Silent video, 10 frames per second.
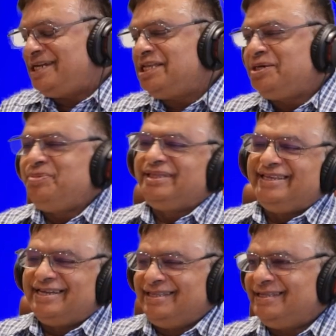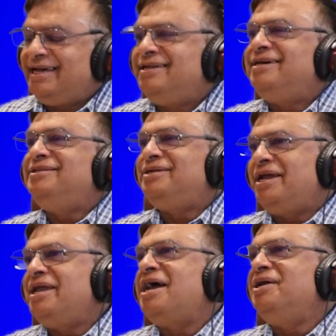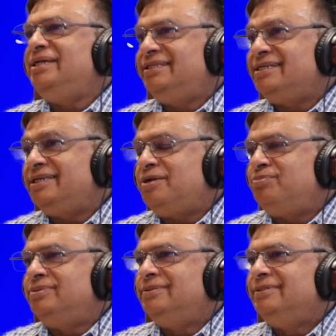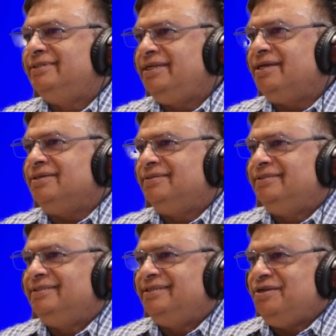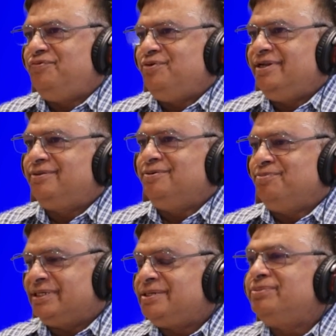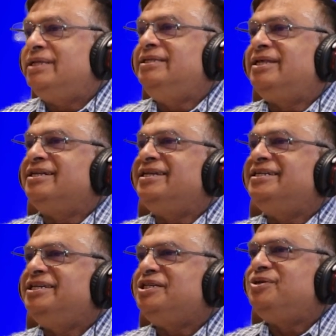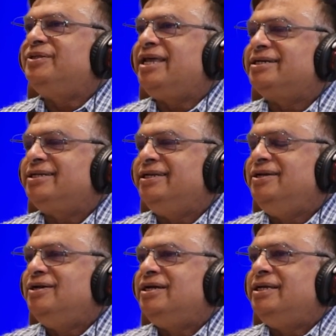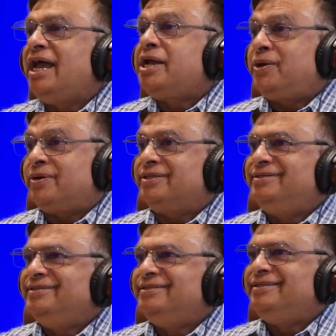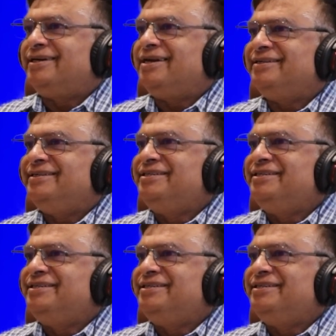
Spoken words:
ChatGPT and that AI, it does help. Yeah. If you need to. But sometimes the translation is not actually accurate. Right.